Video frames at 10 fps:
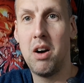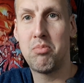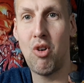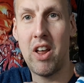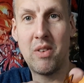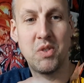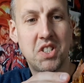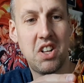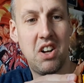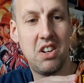brave
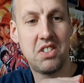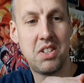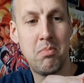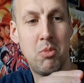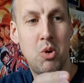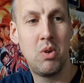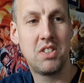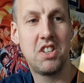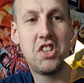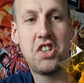star symbol as
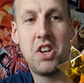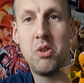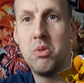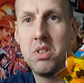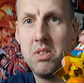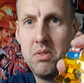a shield.